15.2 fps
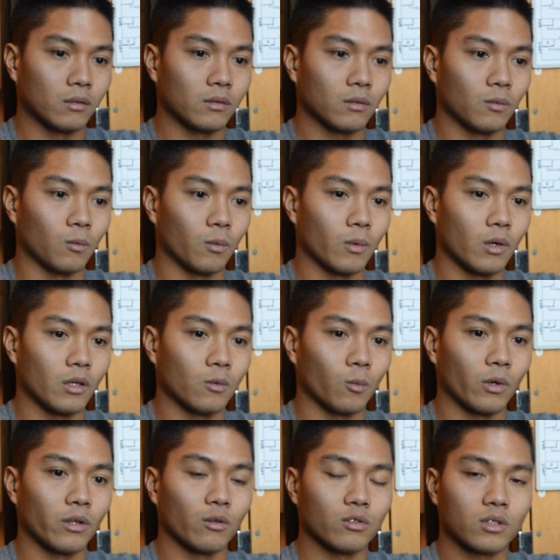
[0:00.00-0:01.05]

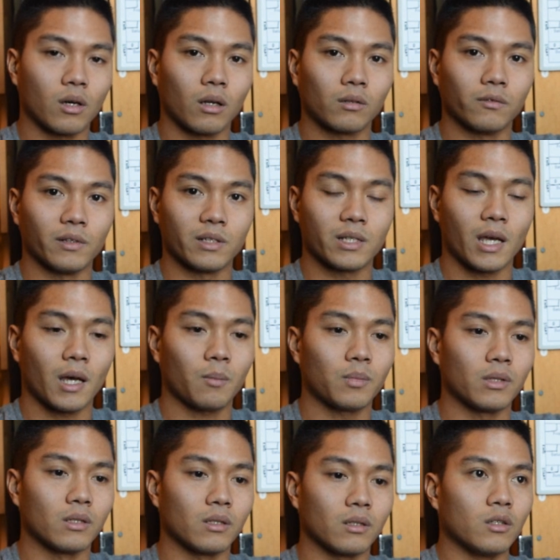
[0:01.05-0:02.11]
when those conflicts
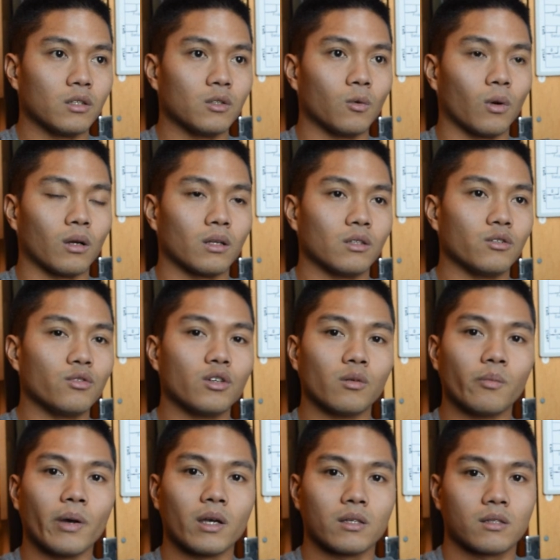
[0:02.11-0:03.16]
happen, you want to do your
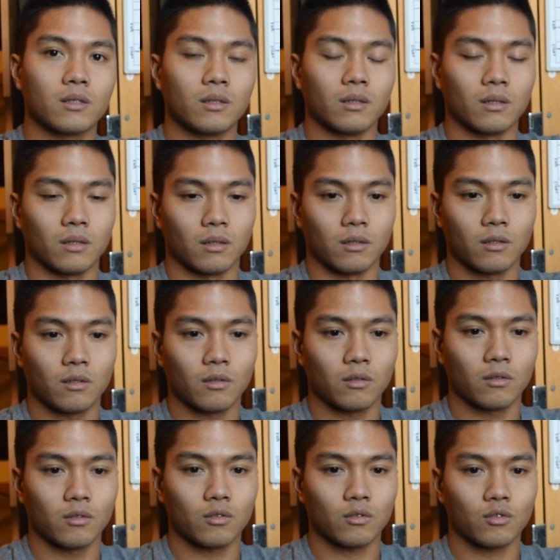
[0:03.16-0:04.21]
best to
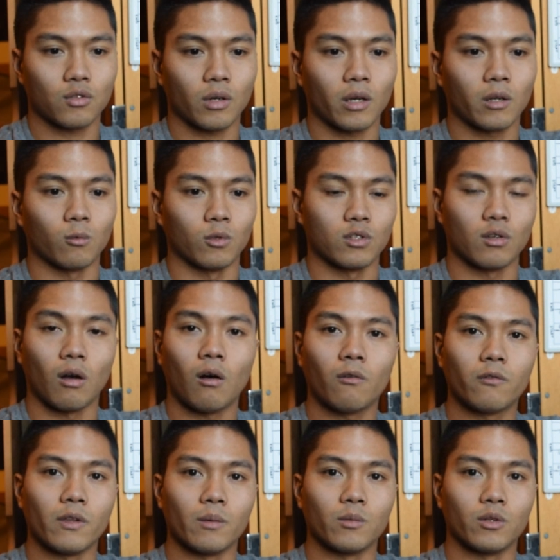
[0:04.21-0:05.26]
try and
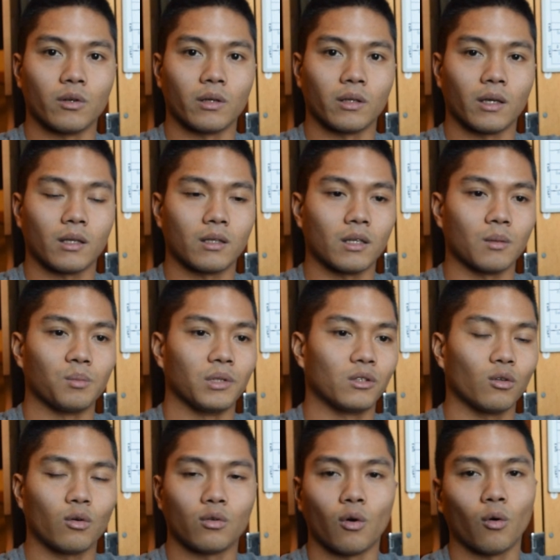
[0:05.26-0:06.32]
resolve them during that day, but
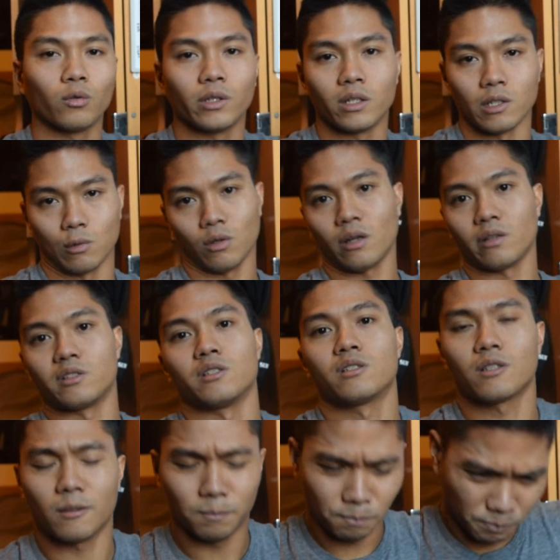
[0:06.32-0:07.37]
don't hold any
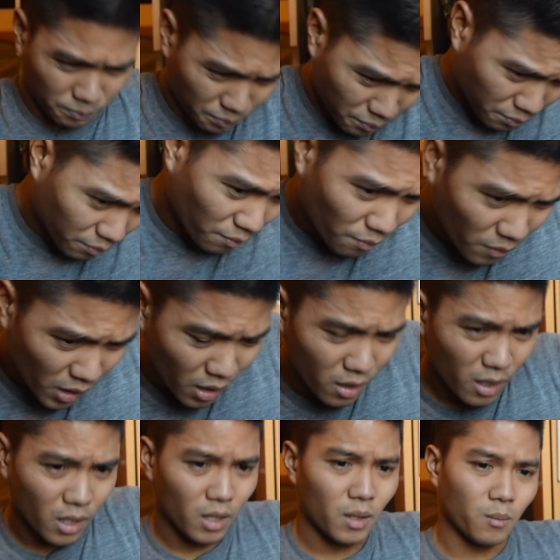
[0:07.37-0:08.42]
grudges,
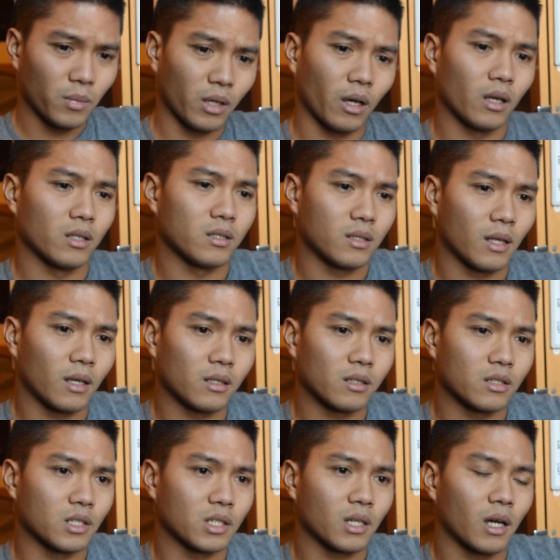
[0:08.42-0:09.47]
because that
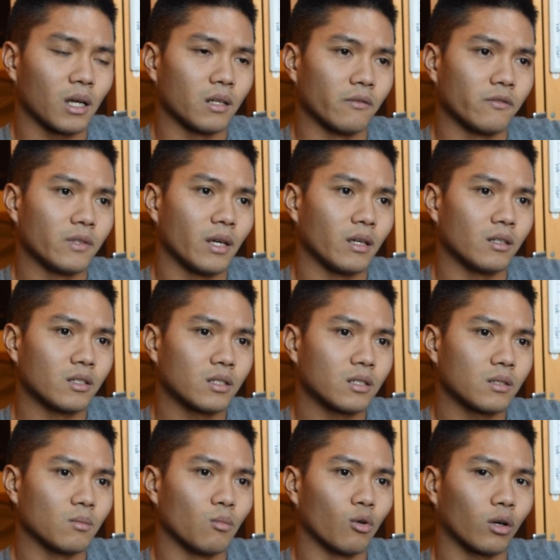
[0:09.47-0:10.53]
just kind of
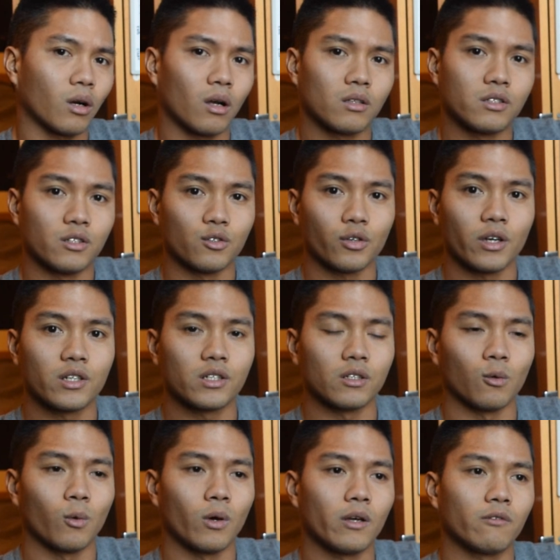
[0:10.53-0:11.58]
takes more concentration
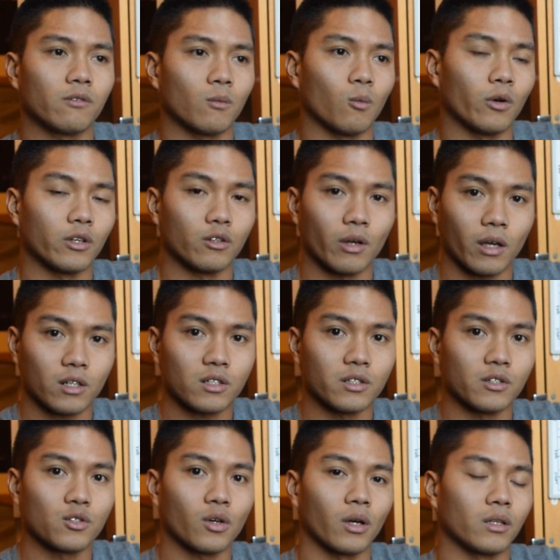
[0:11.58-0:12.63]
away from what you're
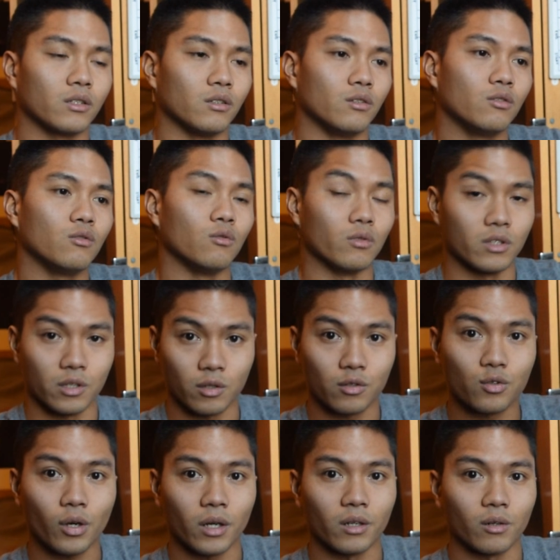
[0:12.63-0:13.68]
actually trying to do, is you're
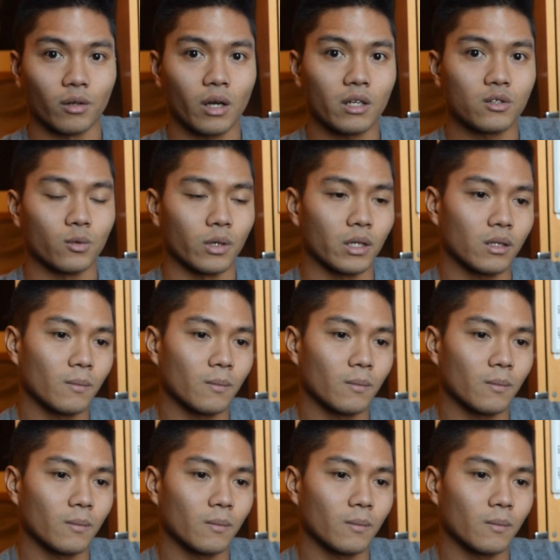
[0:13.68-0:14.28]
trying to graduate.